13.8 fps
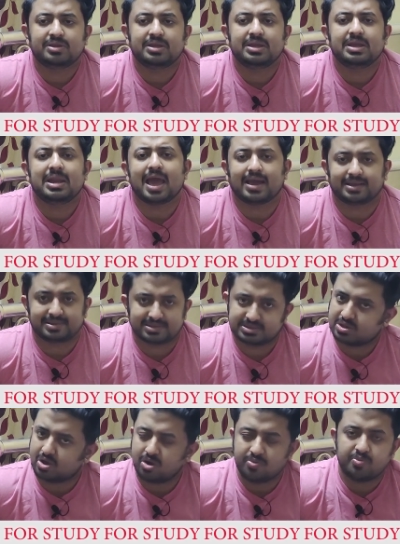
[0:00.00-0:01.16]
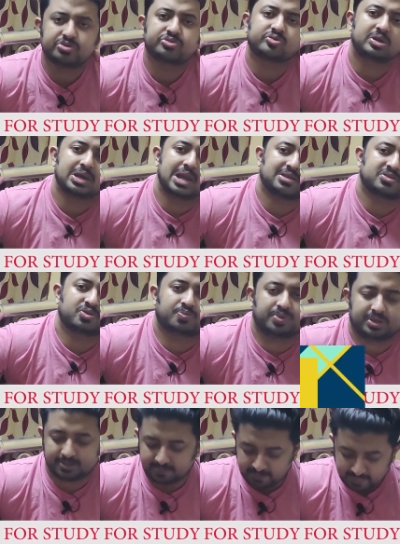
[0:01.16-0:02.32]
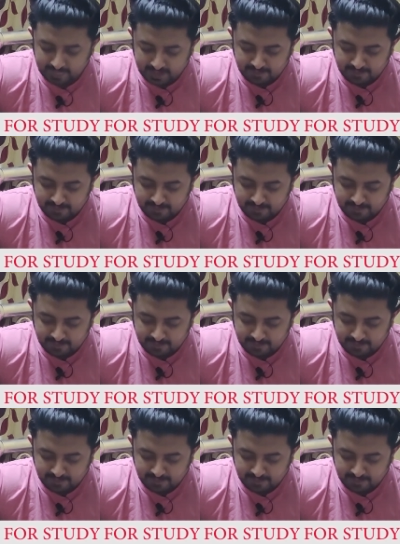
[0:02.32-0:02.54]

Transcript: 3 lakhs, almost 3 lakhs rupees.